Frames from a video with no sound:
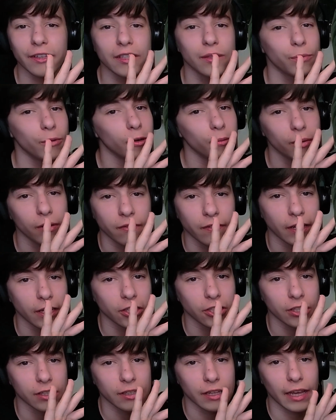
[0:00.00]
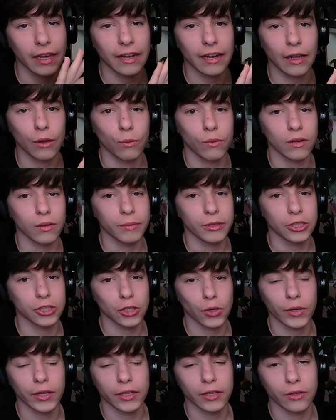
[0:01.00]
is pure perfection, and I will be
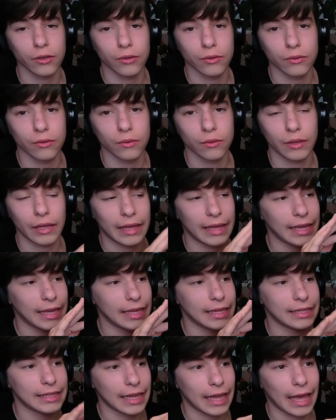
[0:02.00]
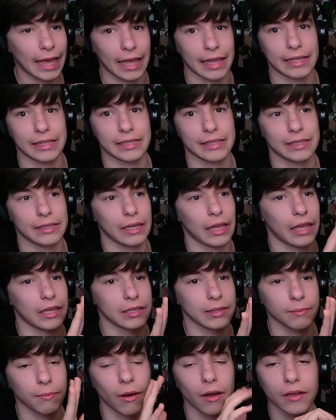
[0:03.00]
showing you it as
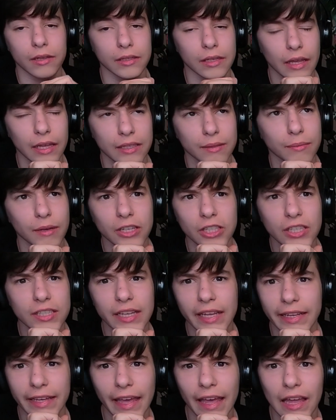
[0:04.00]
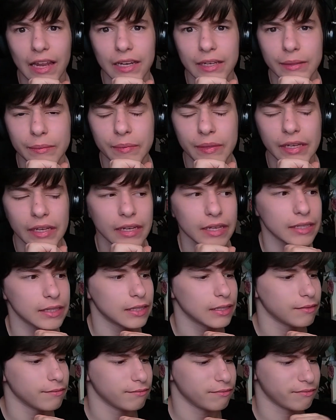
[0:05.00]
much as I can
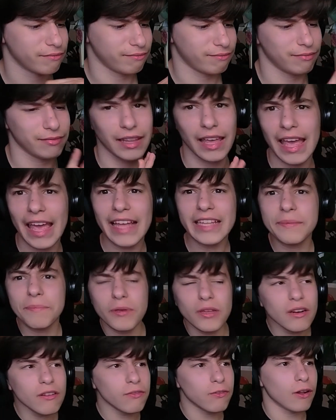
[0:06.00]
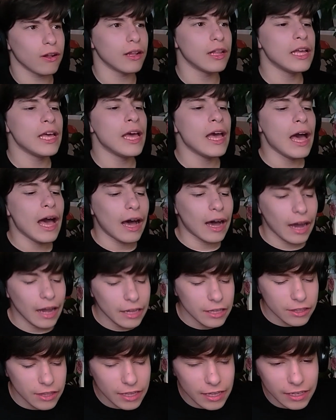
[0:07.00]
because it's beautiful. I
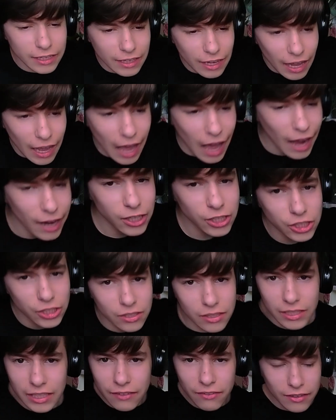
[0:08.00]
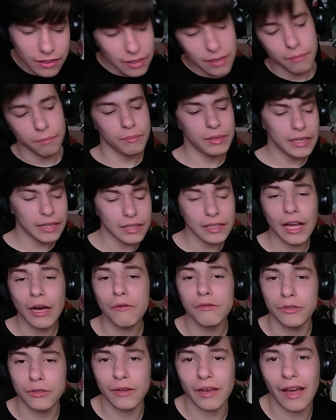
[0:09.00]
think I shouldn't even be
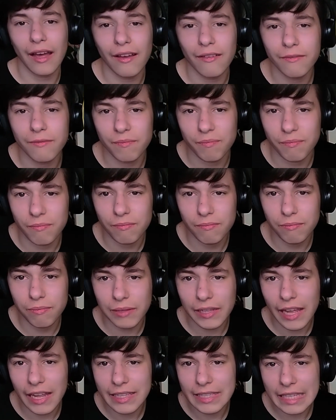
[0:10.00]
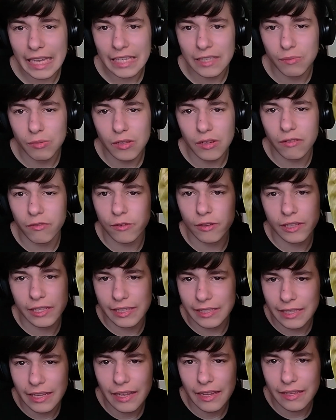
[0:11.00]
allowed to have plants as beautiful
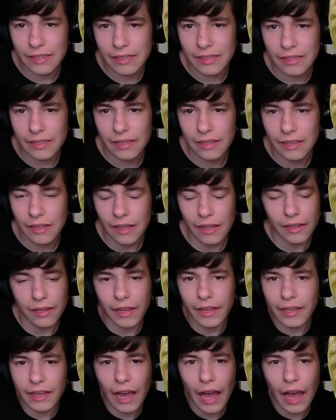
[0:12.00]
as this. Like,